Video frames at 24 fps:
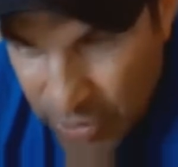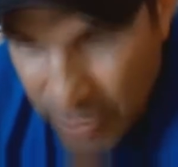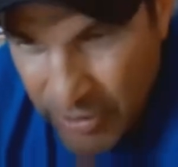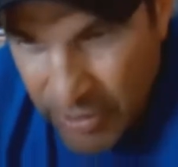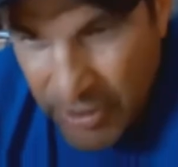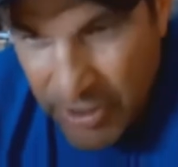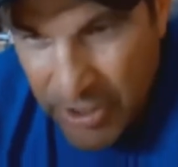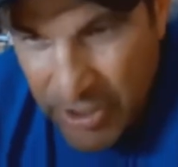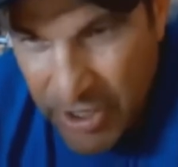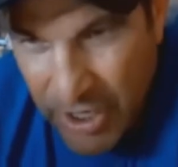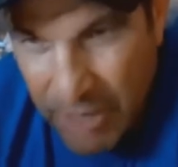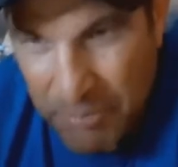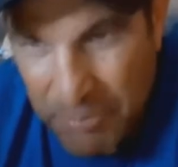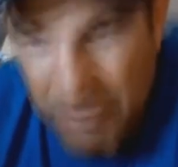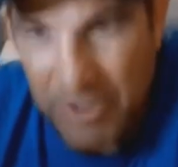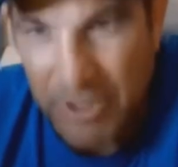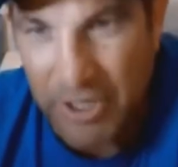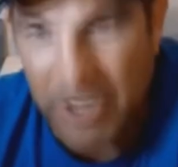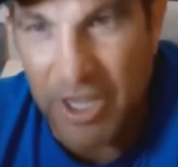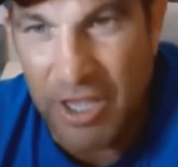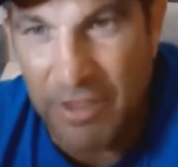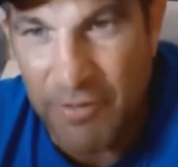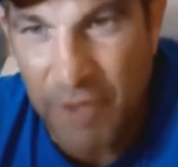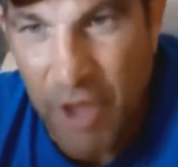come to
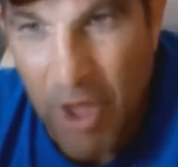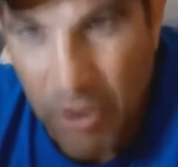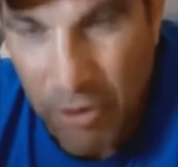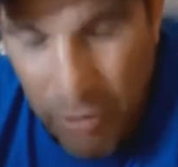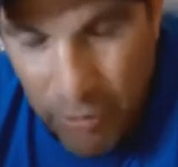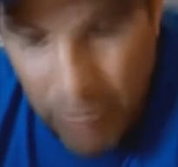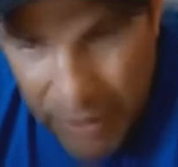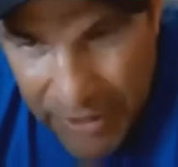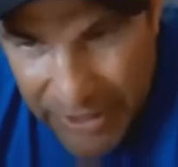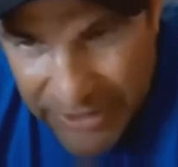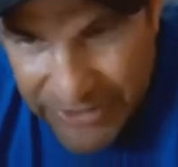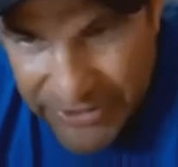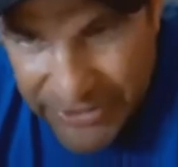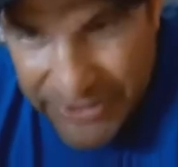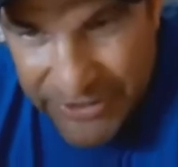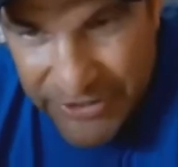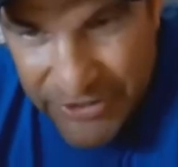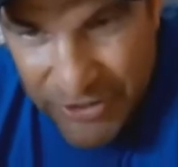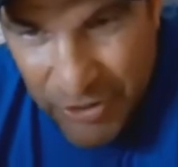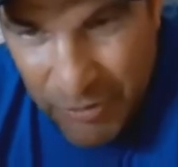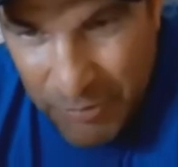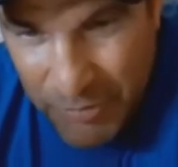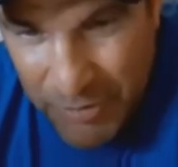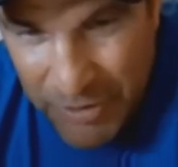love auto racing so
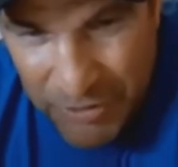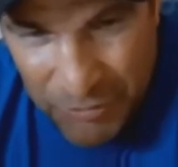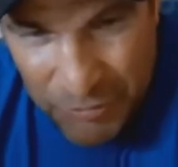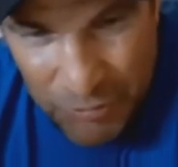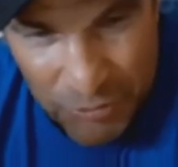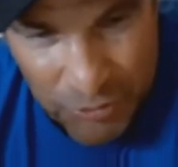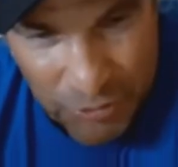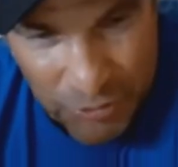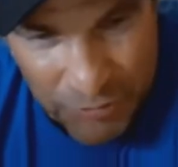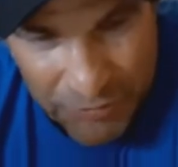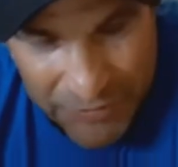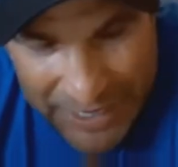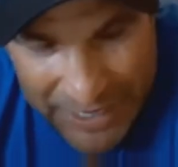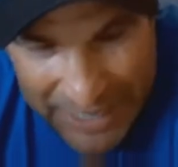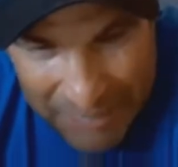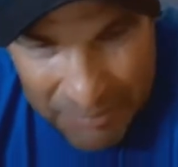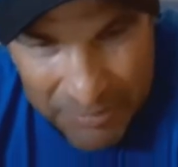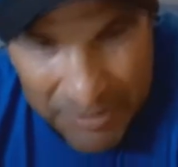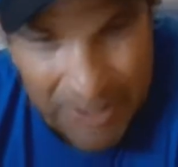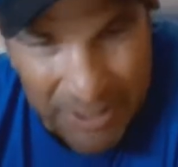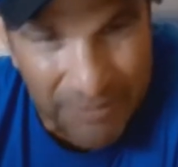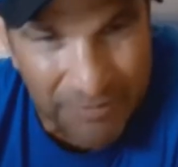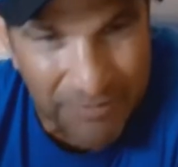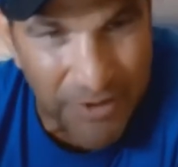much? Was your
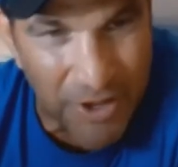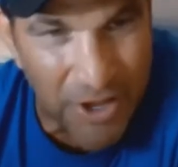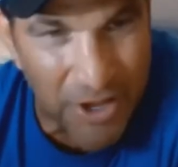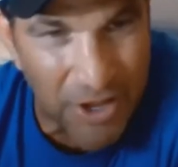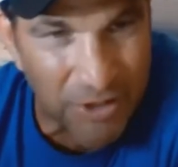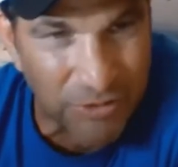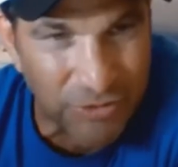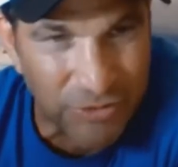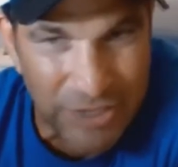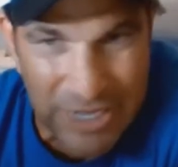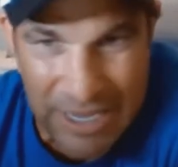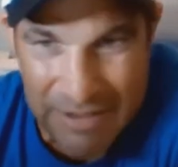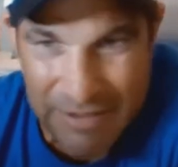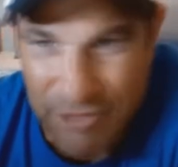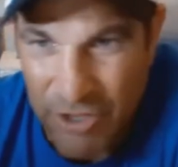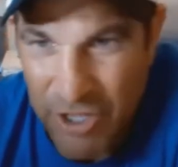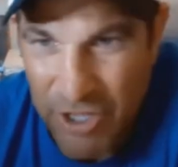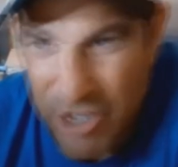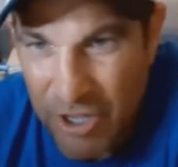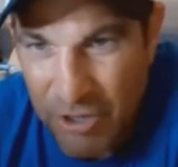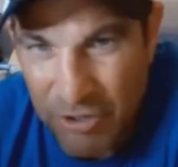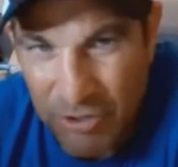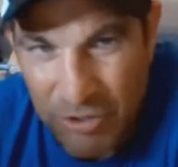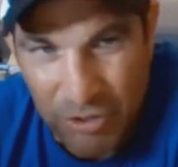family involved? Do you have an
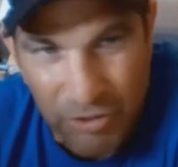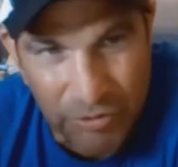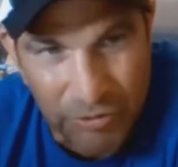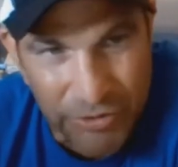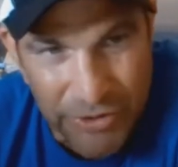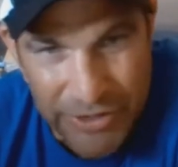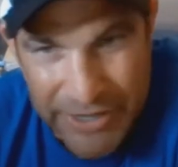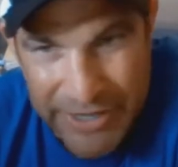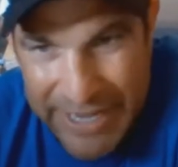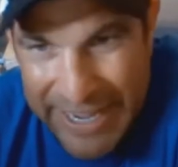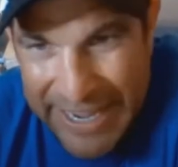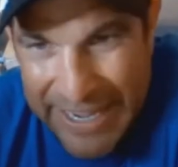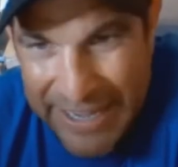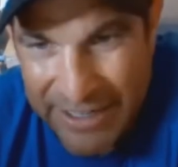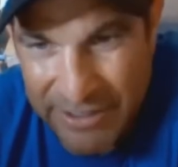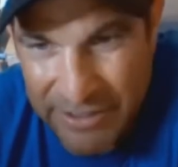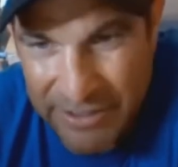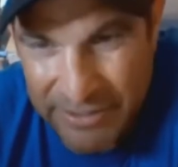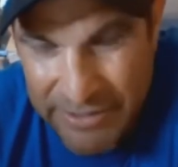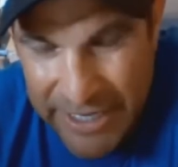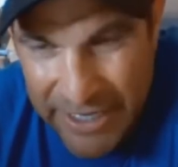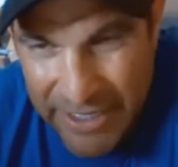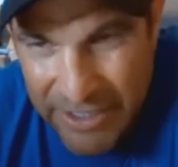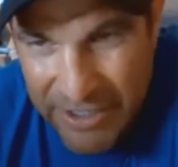uncle or a
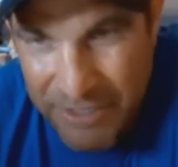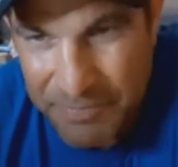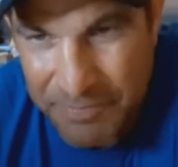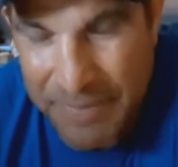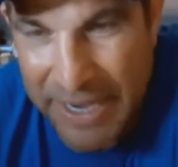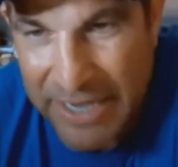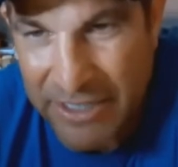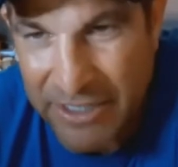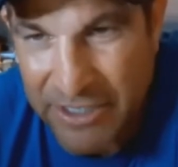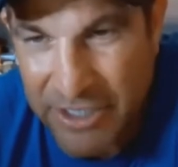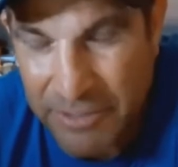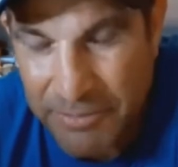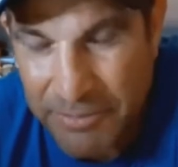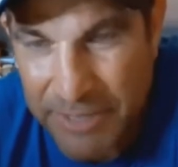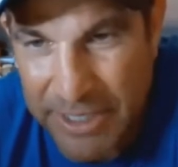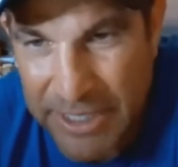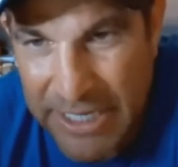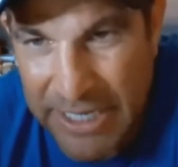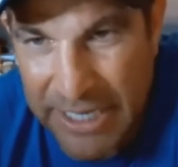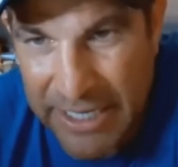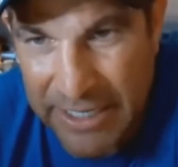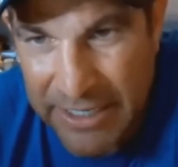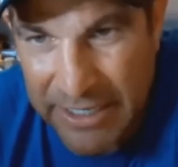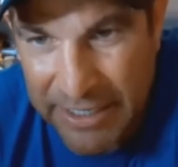dad? Take us back to the
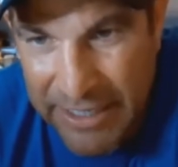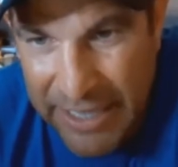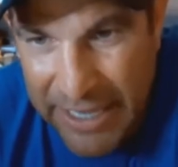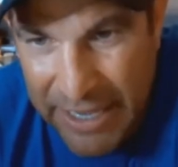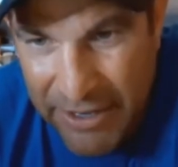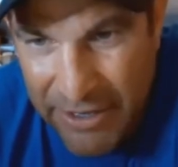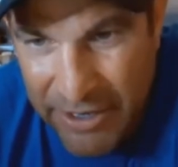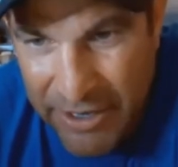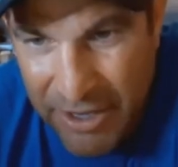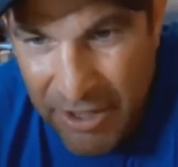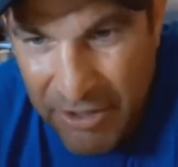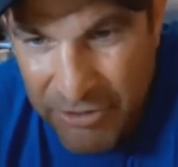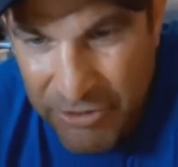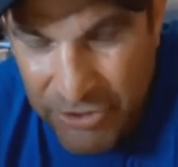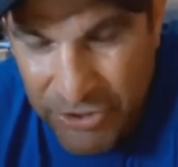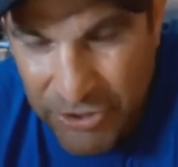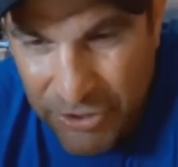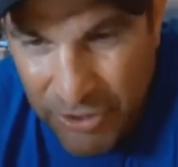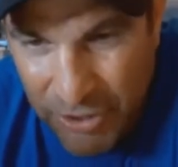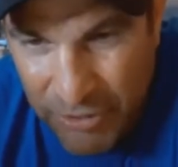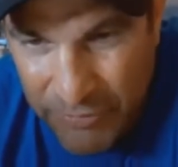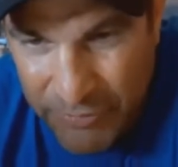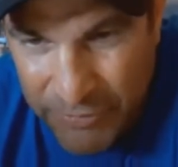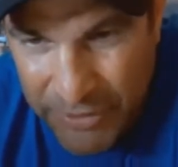beginning. How did it all
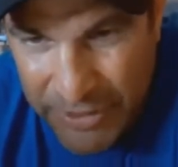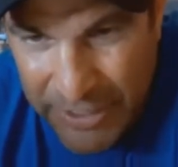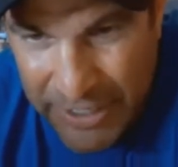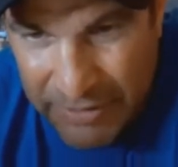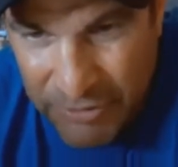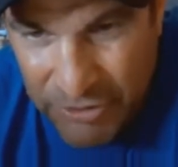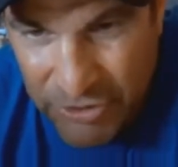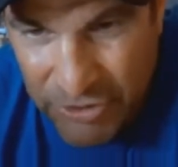start for David